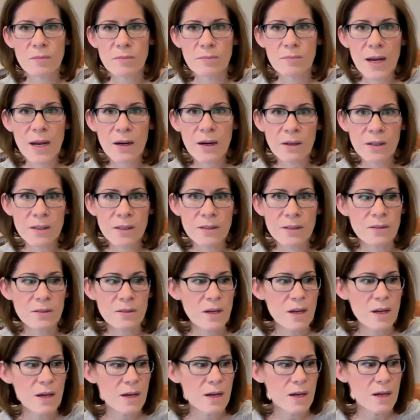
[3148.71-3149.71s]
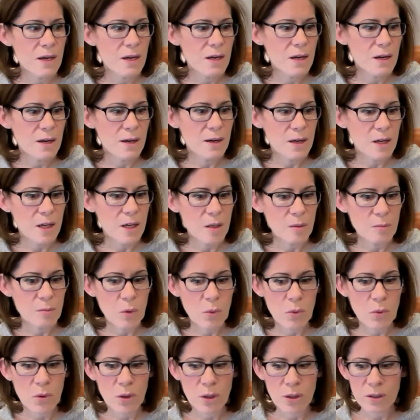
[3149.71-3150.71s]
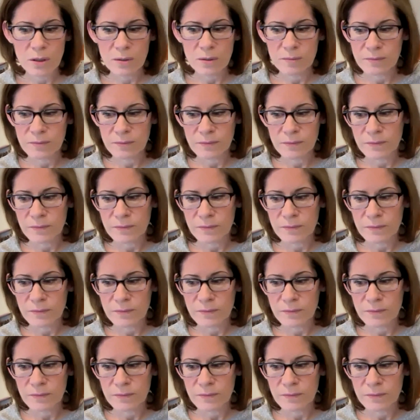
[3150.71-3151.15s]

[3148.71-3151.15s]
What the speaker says: parents, or